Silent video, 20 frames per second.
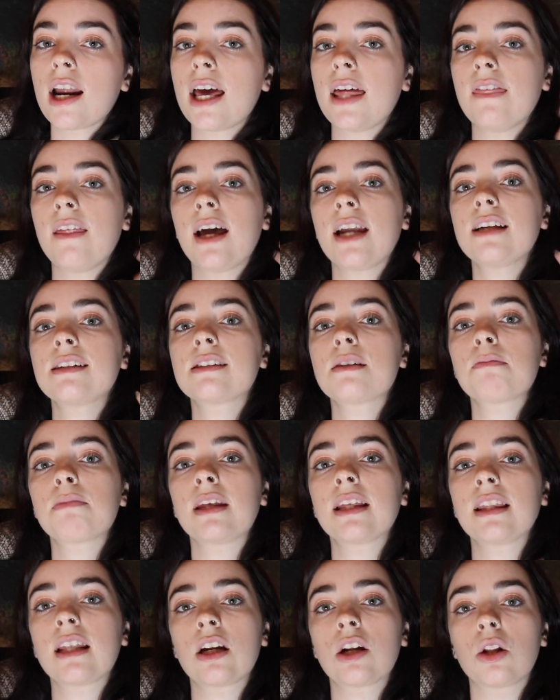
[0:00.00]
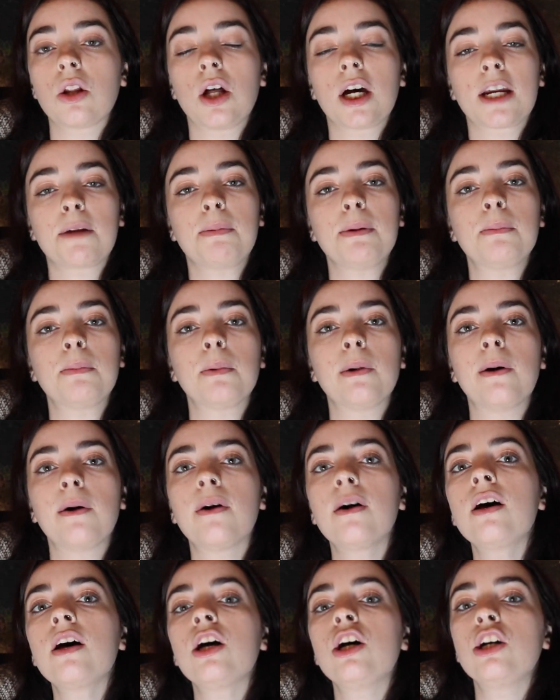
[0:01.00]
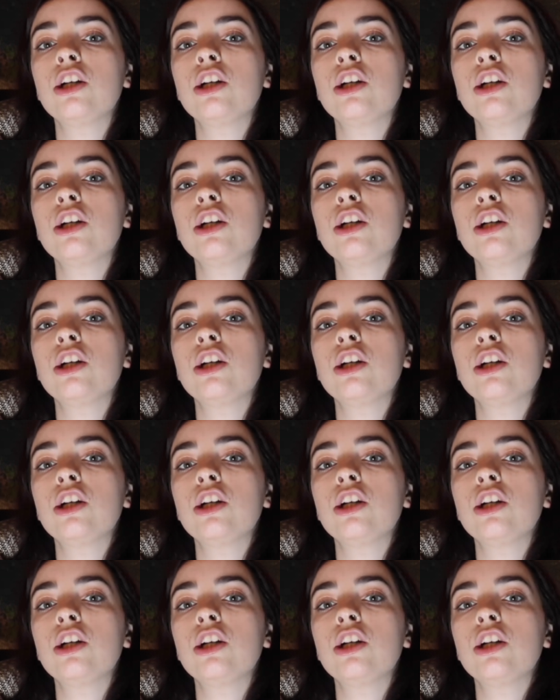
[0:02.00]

and that is something that a lot of people